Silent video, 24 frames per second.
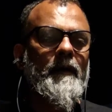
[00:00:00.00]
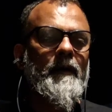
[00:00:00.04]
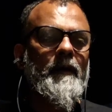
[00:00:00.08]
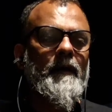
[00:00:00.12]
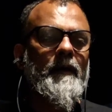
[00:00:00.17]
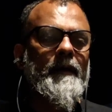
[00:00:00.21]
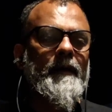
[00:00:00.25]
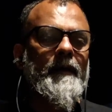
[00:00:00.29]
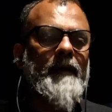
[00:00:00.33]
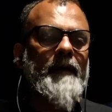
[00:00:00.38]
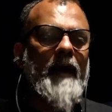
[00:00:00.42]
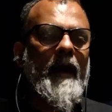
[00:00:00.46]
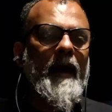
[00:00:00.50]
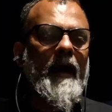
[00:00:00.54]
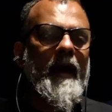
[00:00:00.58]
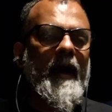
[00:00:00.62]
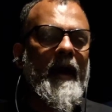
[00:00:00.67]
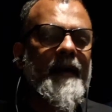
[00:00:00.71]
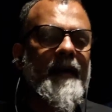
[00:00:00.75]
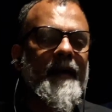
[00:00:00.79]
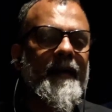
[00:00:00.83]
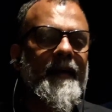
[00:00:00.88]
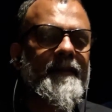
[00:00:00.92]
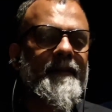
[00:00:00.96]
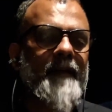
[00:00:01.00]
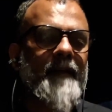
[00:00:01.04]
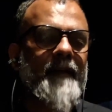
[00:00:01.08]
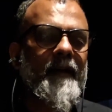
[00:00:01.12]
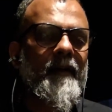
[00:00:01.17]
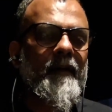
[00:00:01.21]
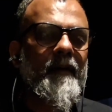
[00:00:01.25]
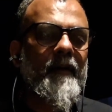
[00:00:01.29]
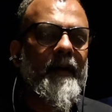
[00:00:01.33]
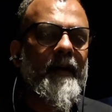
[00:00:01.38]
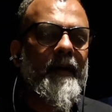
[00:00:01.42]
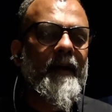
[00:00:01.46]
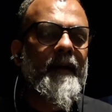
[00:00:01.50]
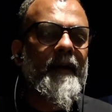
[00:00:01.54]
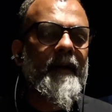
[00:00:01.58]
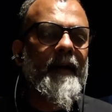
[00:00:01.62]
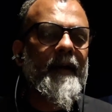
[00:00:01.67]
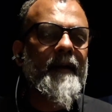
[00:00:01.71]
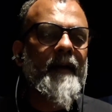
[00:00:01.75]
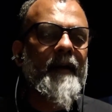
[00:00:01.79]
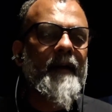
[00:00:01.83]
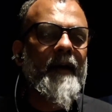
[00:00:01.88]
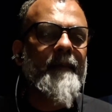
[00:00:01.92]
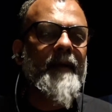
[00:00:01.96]
Yeah, hi Ritik. Okay, great.
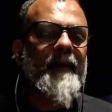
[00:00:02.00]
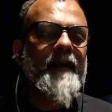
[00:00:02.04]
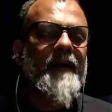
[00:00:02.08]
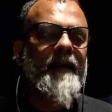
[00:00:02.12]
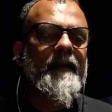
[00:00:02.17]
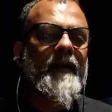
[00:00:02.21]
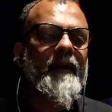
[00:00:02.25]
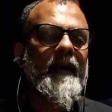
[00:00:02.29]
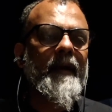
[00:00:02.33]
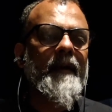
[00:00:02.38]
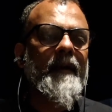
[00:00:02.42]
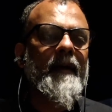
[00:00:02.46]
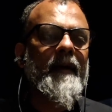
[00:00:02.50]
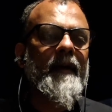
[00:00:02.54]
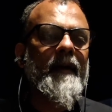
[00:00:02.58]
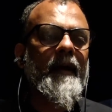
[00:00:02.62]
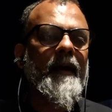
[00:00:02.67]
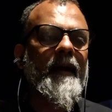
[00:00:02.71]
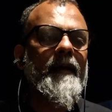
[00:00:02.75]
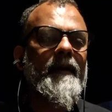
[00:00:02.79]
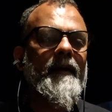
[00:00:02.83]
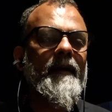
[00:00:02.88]
Hi man, and hi